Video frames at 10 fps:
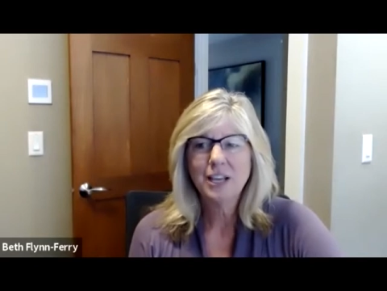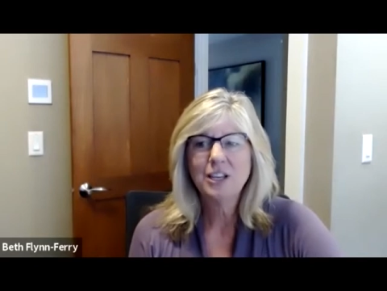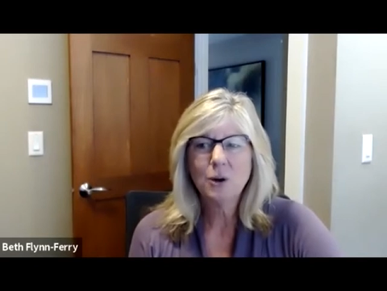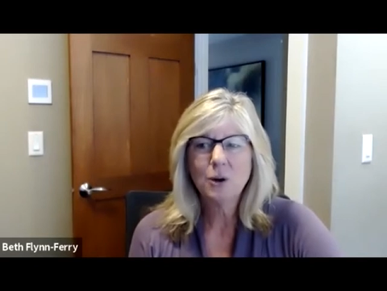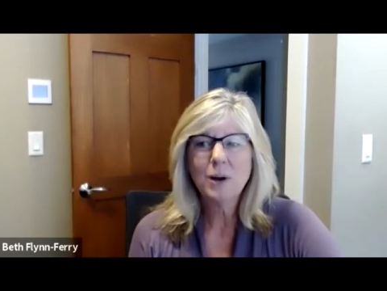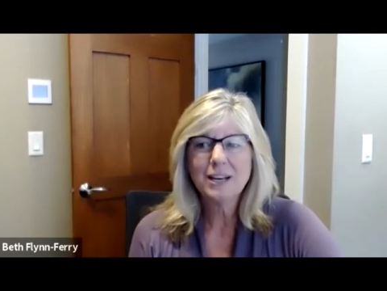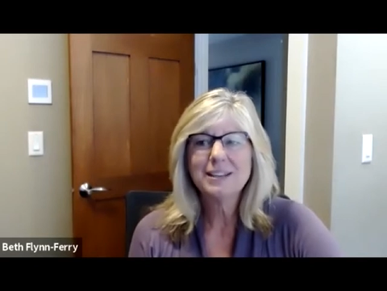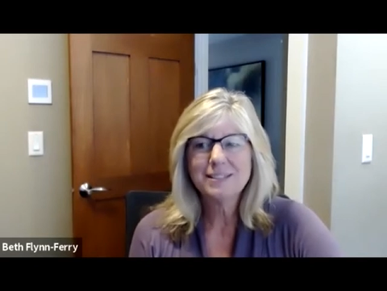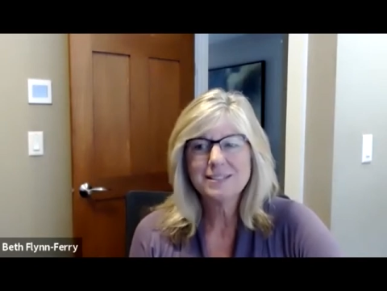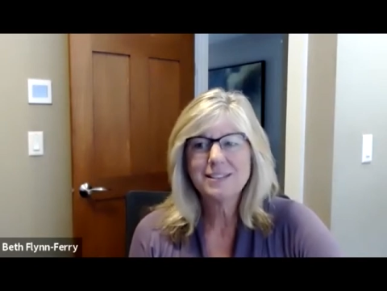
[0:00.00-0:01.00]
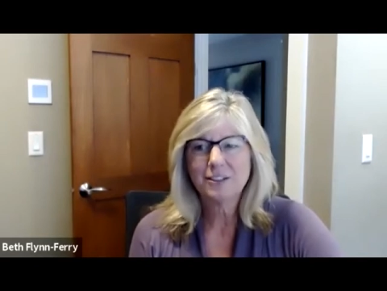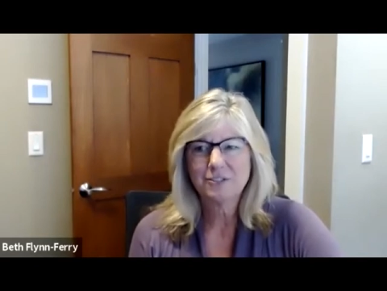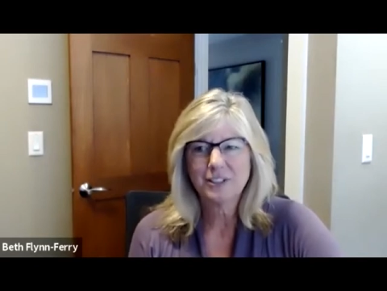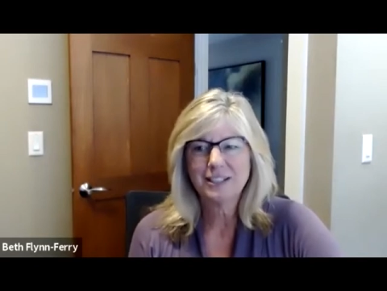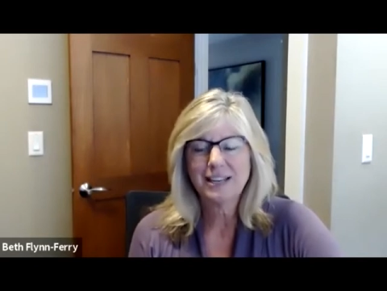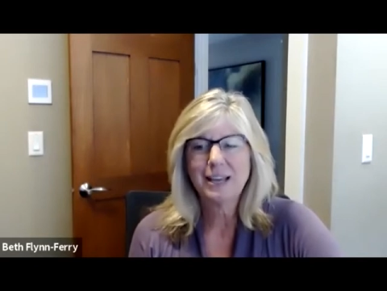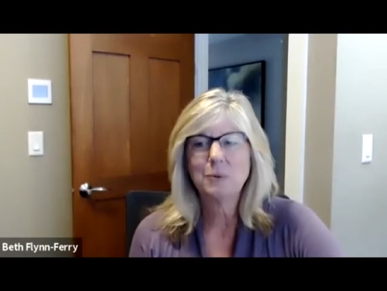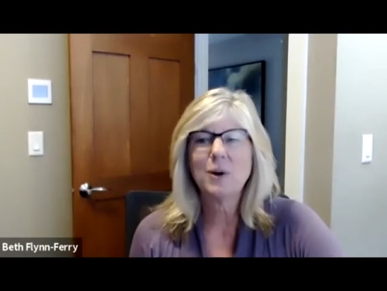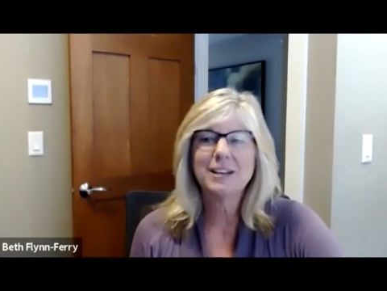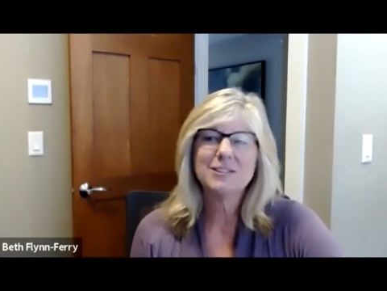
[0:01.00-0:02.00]
you know what is different and
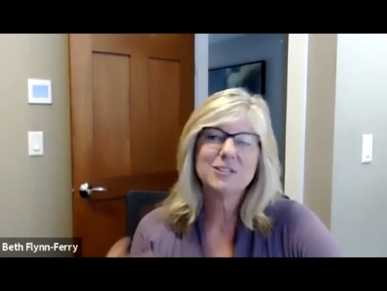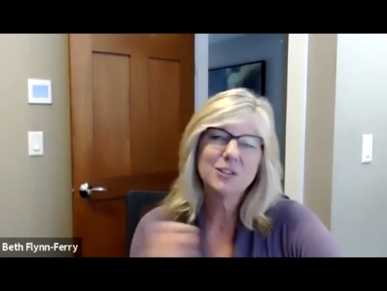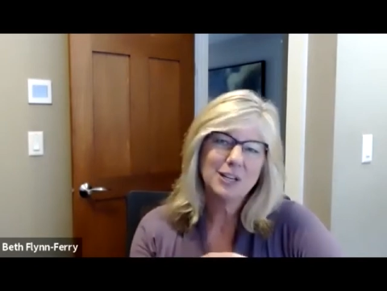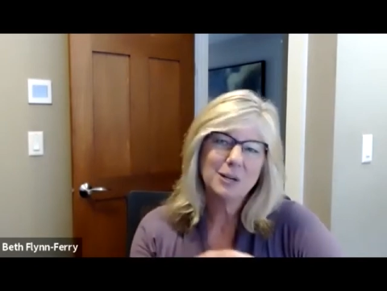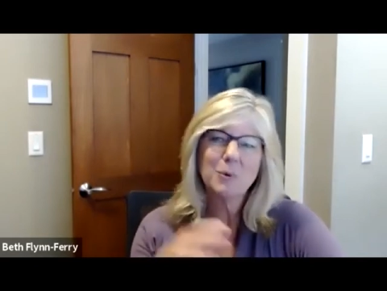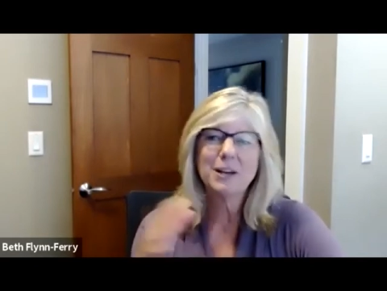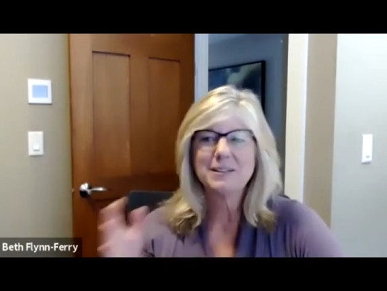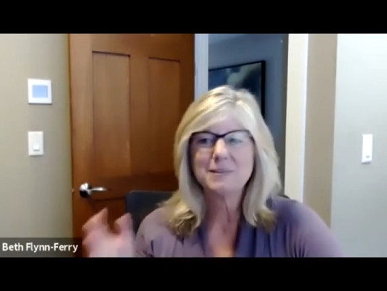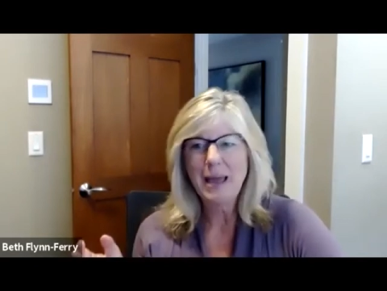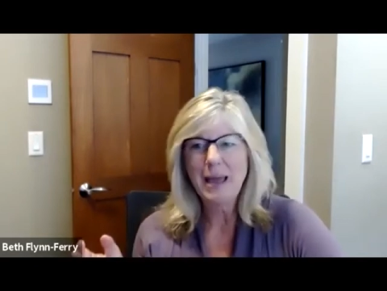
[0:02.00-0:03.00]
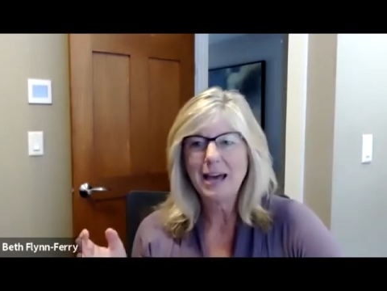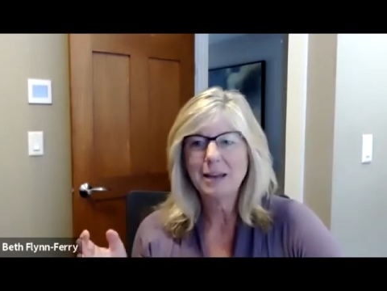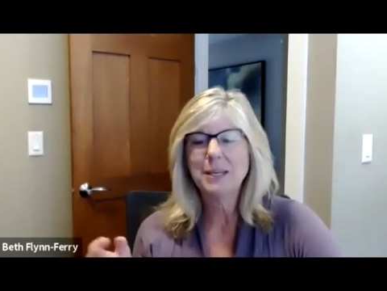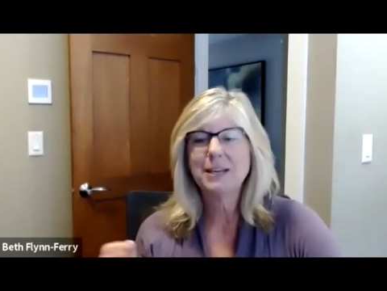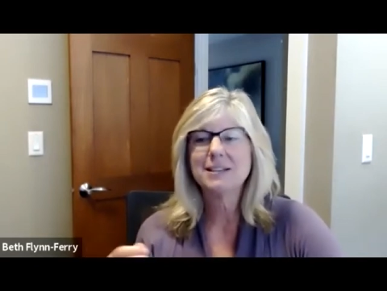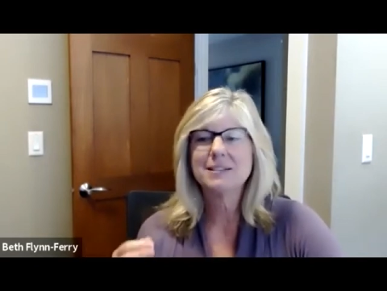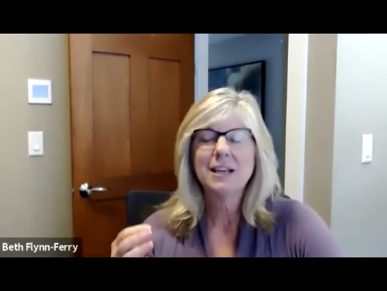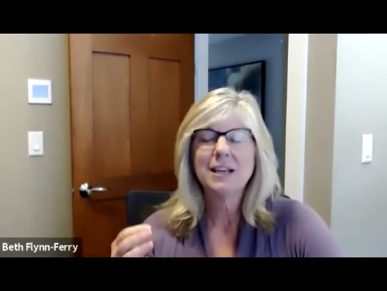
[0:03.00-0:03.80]
what is good and what is bad because